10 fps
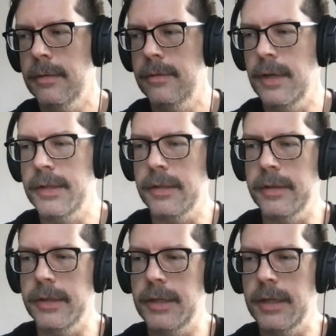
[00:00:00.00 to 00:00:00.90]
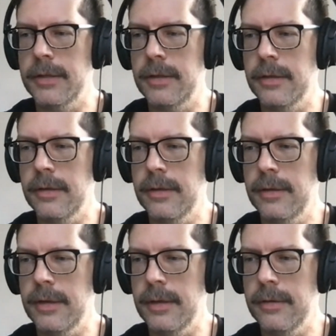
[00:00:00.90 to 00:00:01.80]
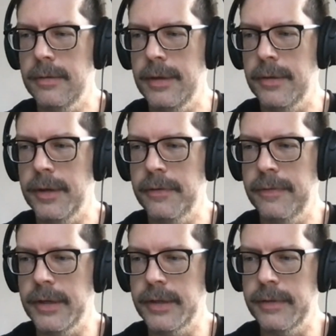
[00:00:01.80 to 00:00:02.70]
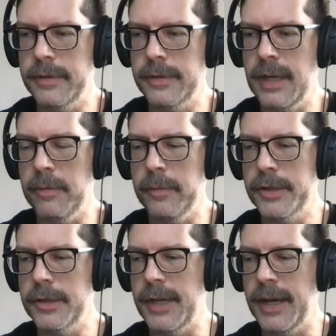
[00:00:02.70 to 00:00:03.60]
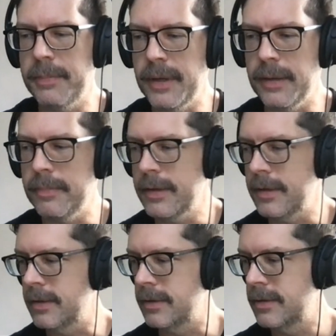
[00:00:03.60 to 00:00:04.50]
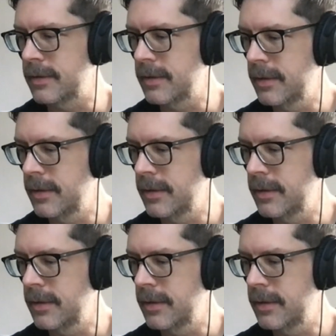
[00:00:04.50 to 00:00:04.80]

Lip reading: drastically change the interface of this table, we should not be, because